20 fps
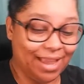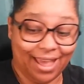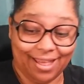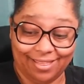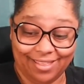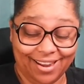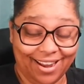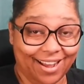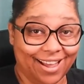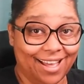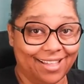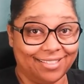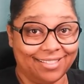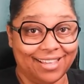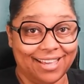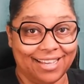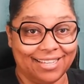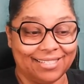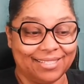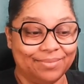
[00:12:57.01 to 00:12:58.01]
And then I got
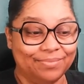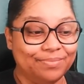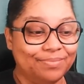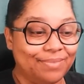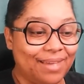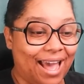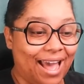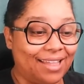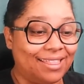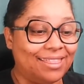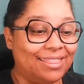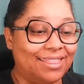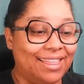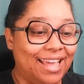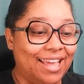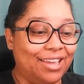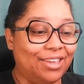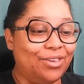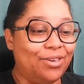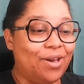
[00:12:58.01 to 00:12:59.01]
this. I
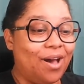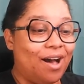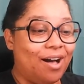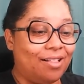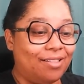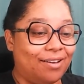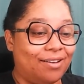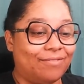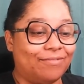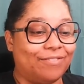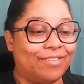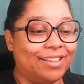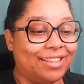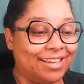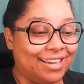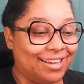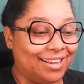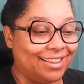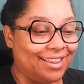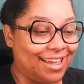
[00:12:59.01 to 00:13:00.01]
think y'all are
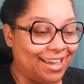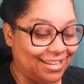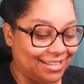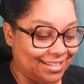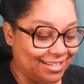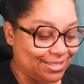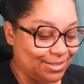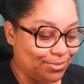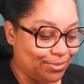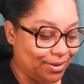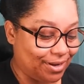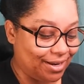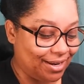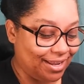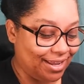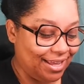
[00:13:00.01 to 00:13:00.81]
really going to like this one.